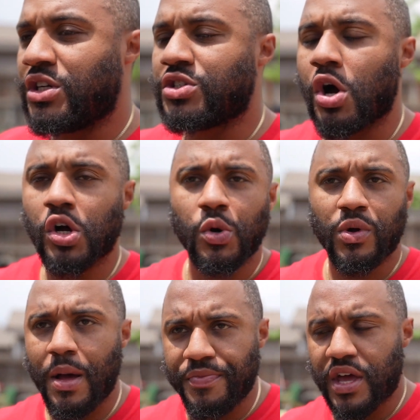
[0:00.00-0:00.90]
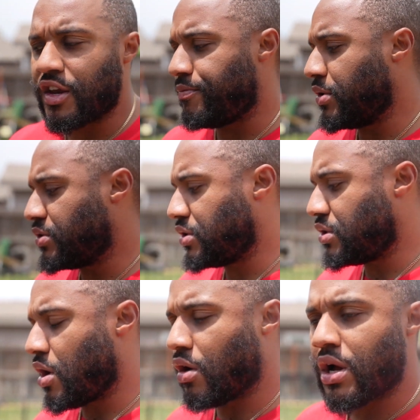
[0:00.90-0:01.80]
a dog, and when I'm thinking of building a
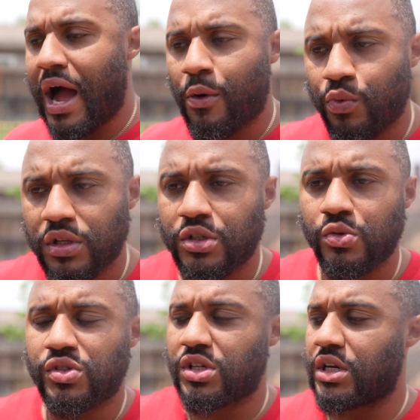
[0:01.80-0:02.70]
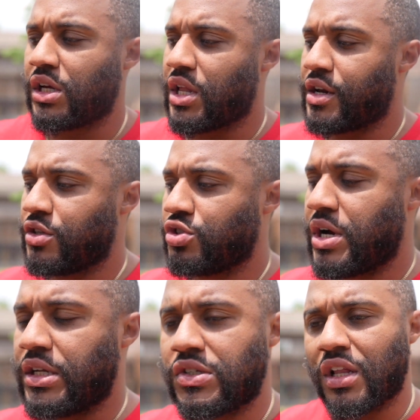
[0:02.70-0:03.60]
dog, I really do study a lot of the
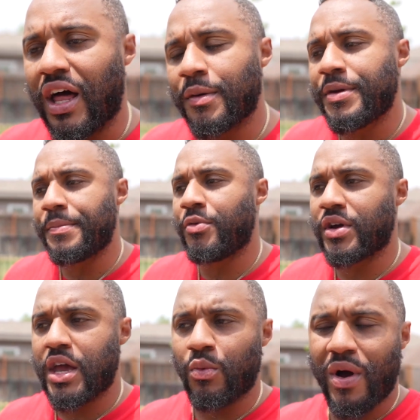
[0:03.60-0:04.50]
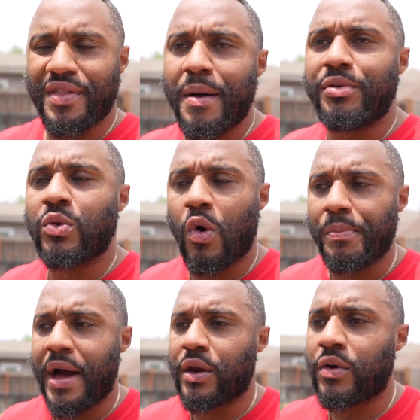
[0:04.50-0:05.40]
traits. A lot of people, again, why that book won't
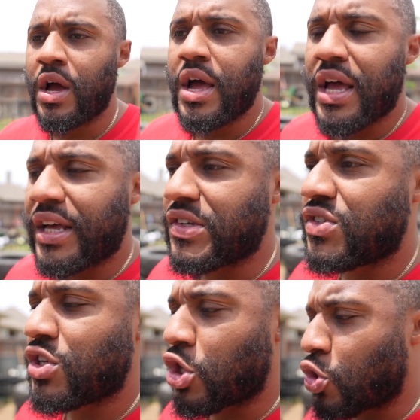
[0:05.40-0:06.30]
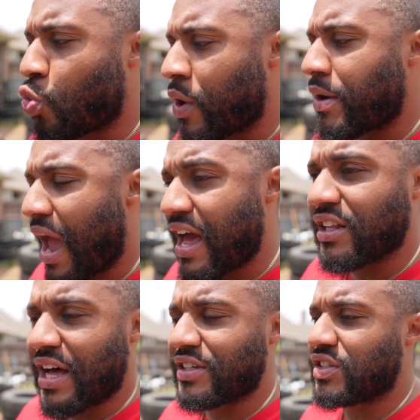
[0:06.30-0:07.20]
matter is when
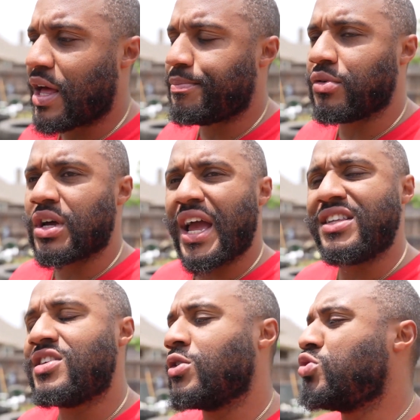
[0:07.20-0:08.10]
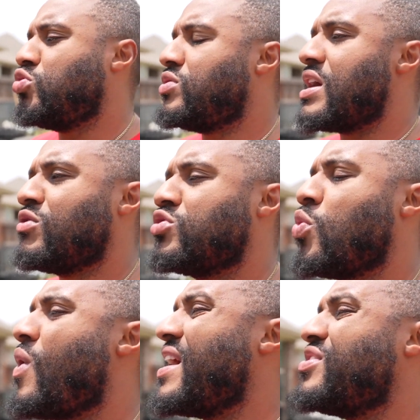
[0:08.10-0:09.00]
analyzing that book, it tells you down to
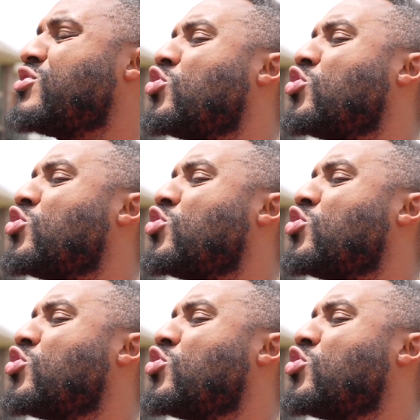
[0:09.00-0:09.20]
why there's